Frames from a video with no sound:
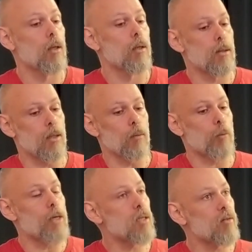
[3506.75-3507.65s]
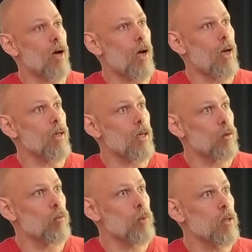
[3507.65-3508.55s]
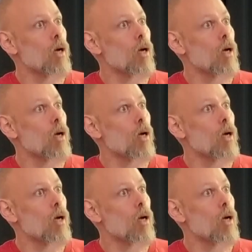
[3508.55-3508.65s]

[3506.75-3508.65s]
The passive I and the me.